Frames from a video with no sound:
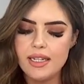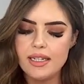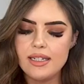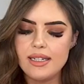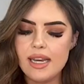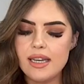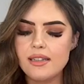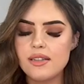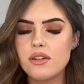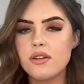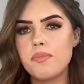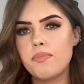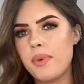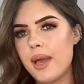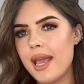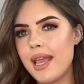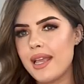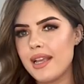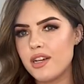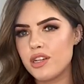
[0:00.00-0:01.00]
Desert
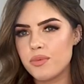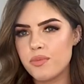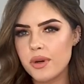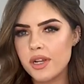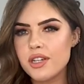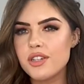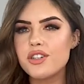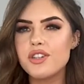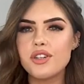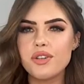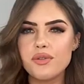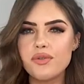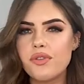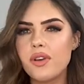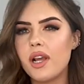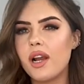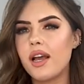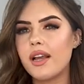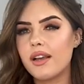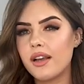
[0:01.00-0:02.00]
Beige, but I do
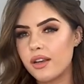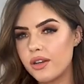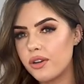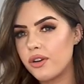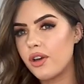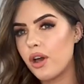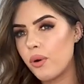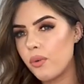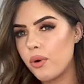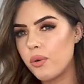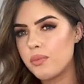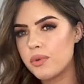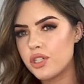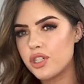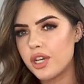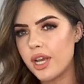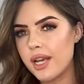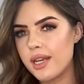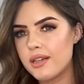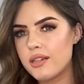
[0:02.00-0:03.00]
feel like I could go up a
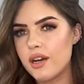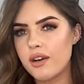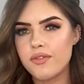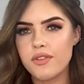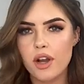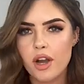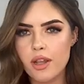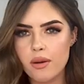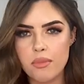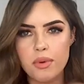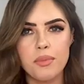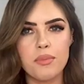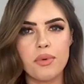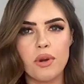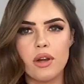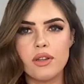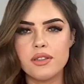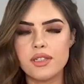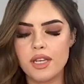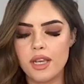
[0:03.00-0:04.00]
shade. I've kind of been
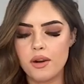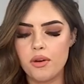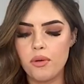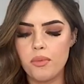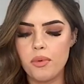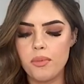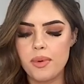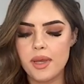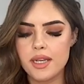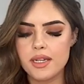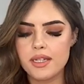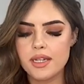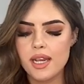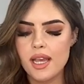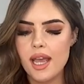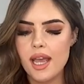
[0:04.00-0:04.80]
bronzing it up a bit,